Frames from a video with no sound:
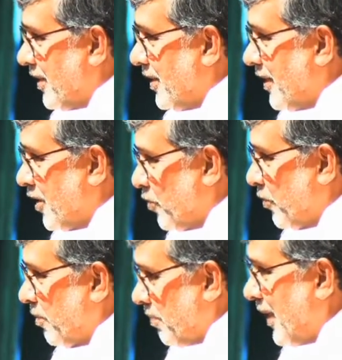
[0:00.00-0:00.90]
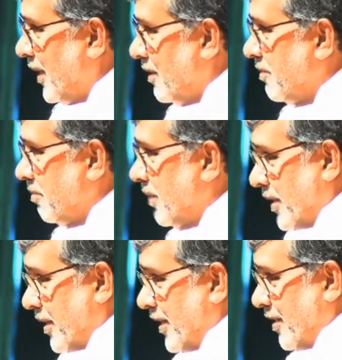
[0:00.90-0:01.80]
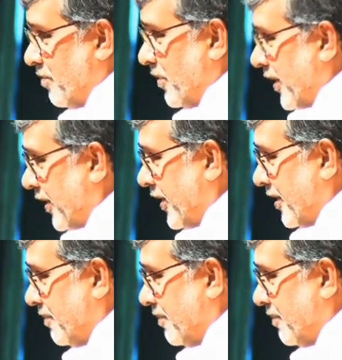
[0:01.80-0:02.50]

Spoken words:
that is for my motherland, for India.